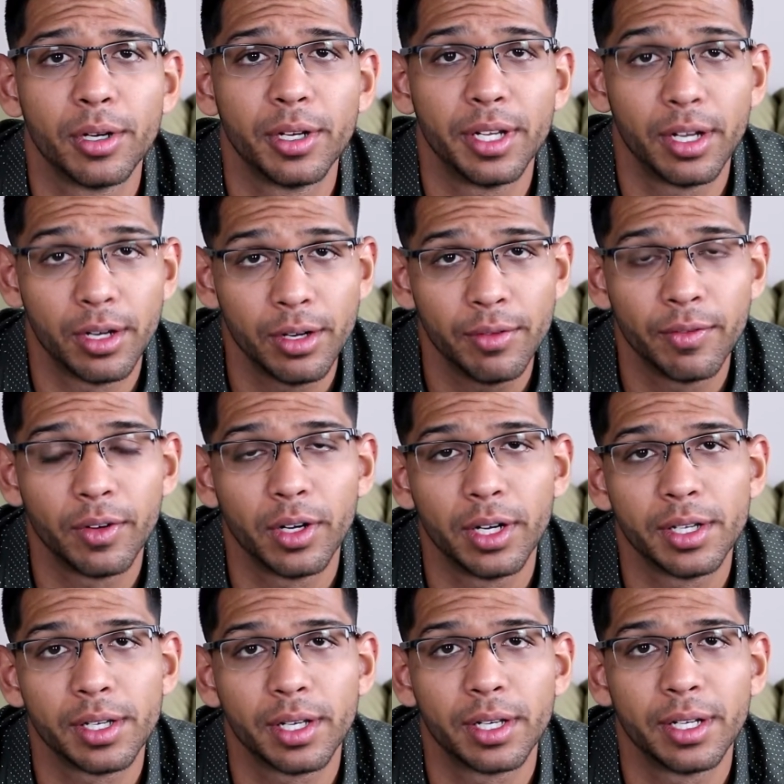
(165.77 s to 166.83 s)
per year for
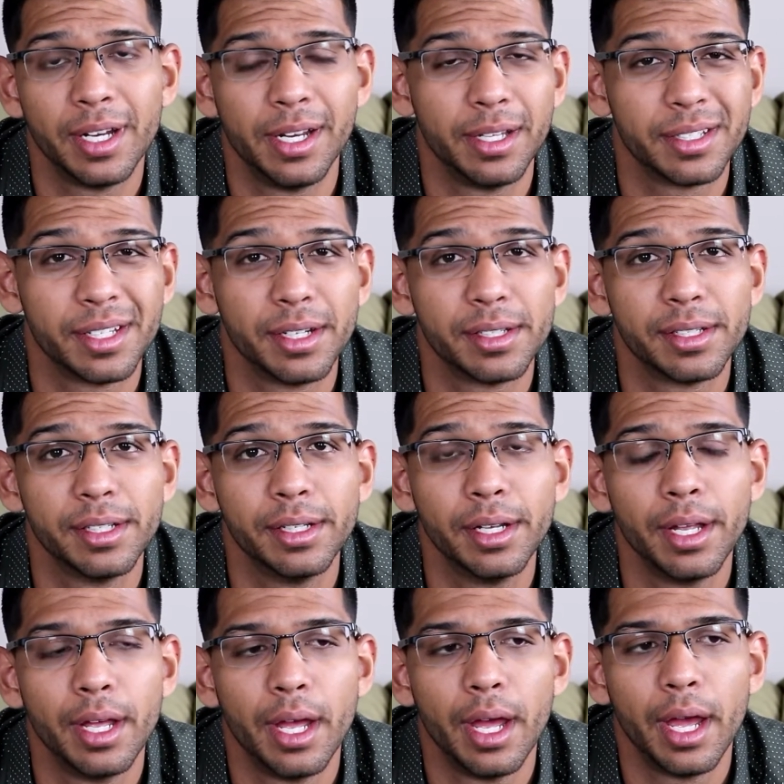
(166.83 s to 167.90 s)
a Canadian citizen,
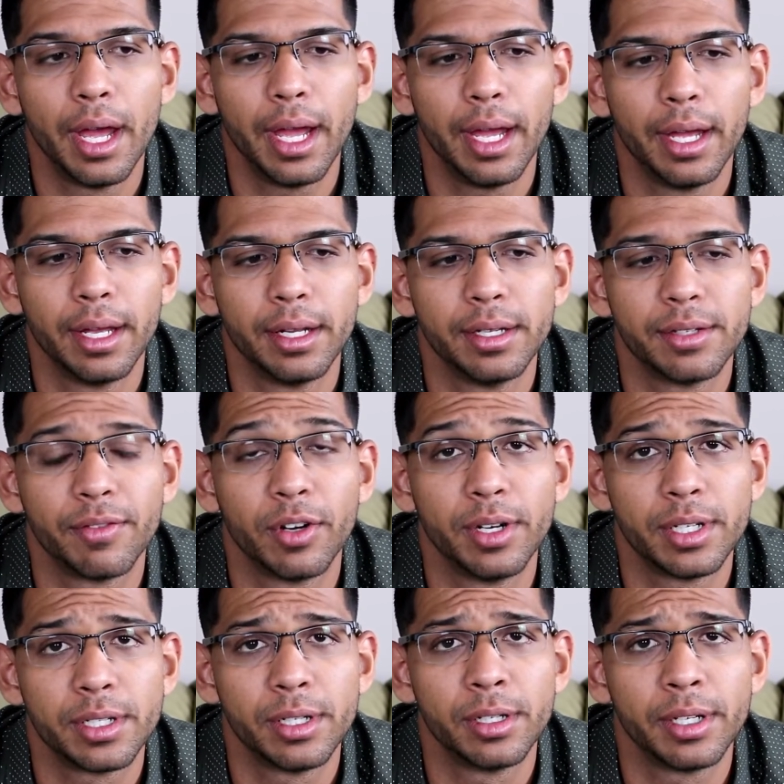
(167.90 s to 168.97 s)
and for
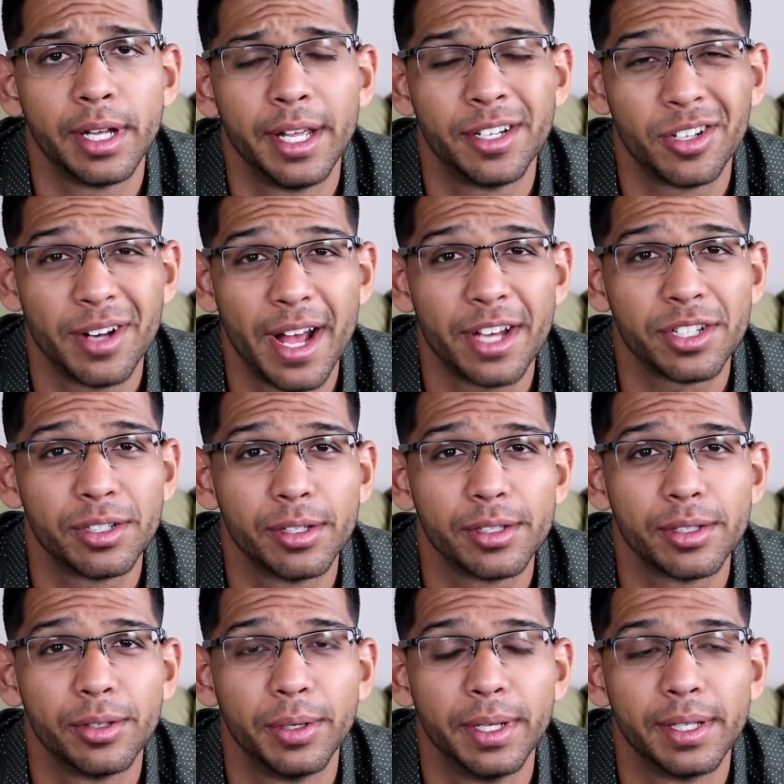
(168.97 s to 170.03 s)
international
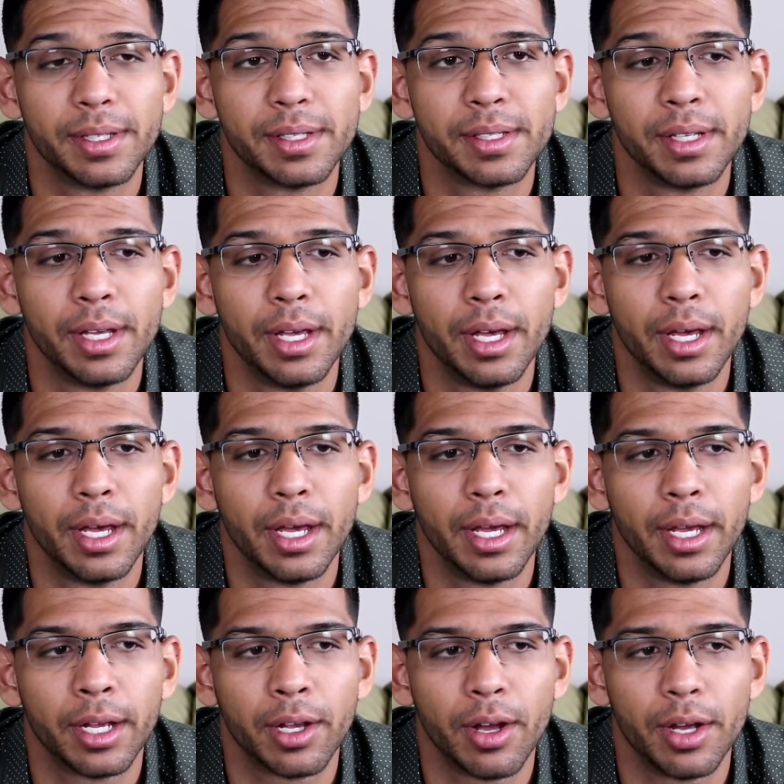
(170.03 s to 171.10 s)
students,
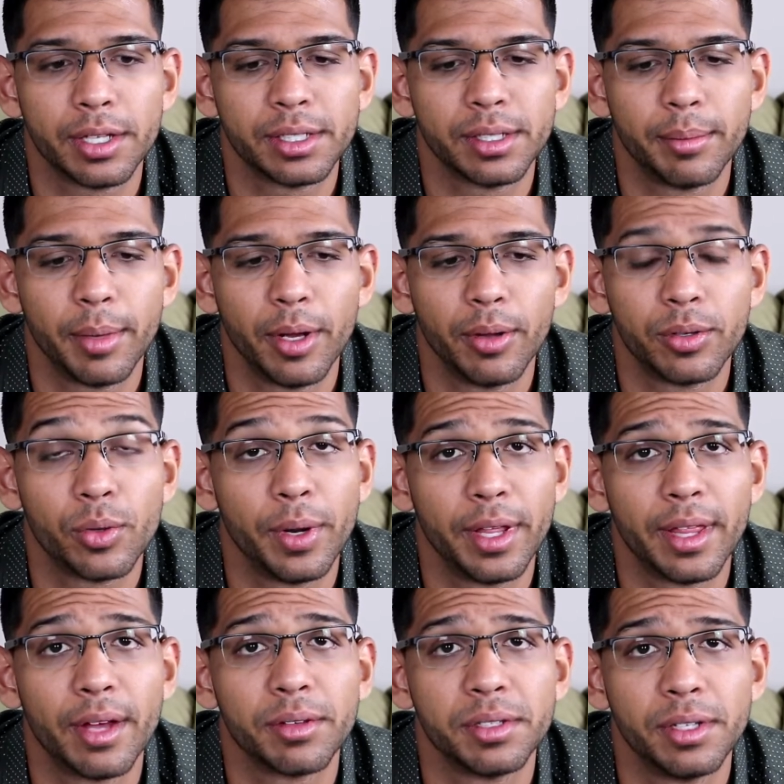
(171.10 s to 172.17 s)
it costs about
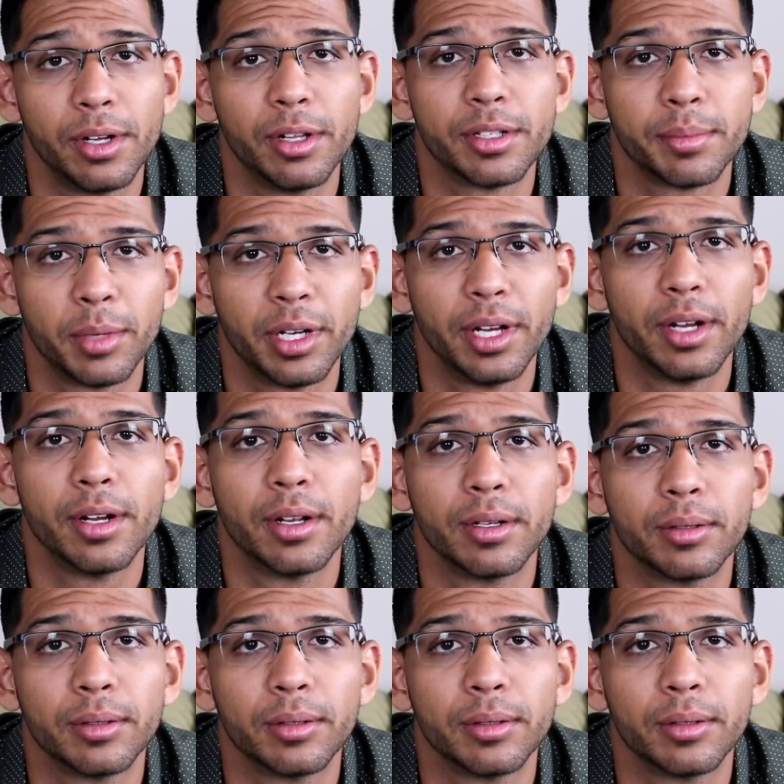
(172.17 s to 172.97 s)
$20,000 per year.